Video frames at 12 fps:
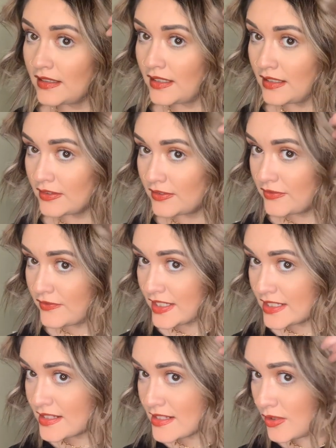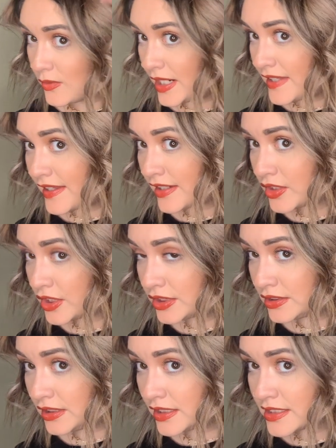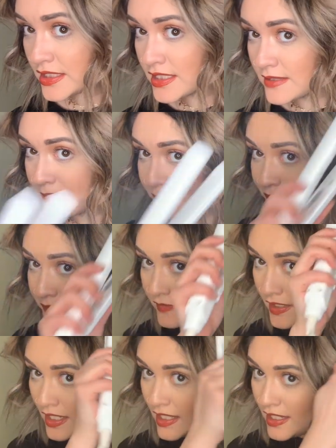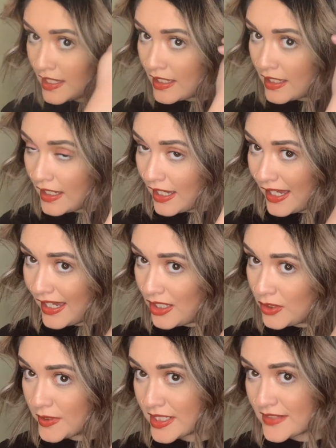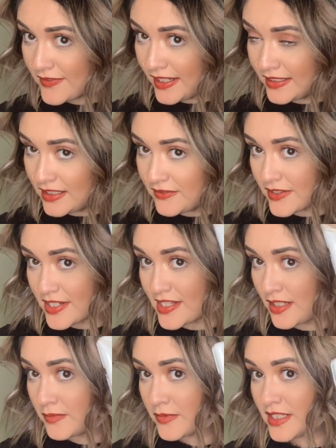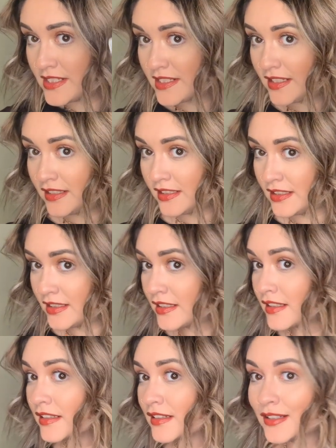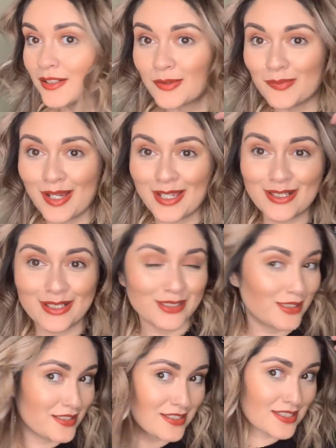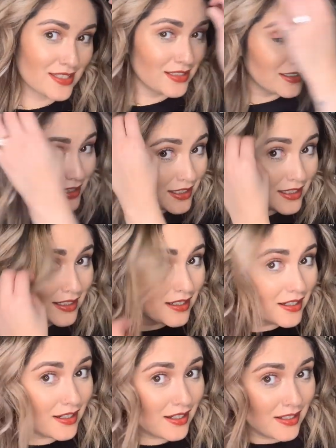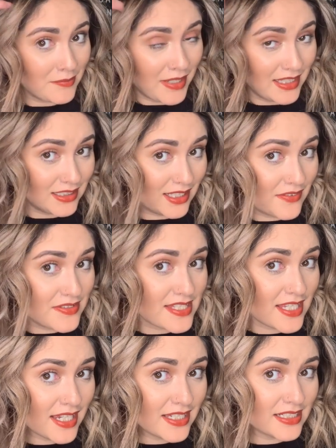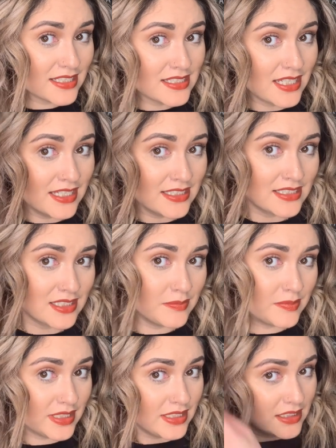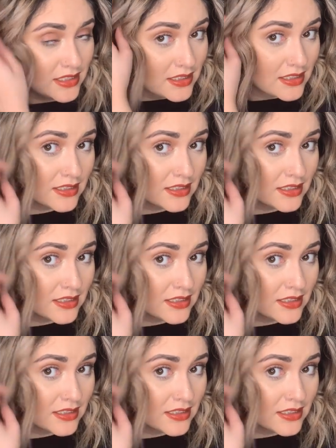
and fix the way that a curl looks. I always find that for some reason my curls on my left side tend to be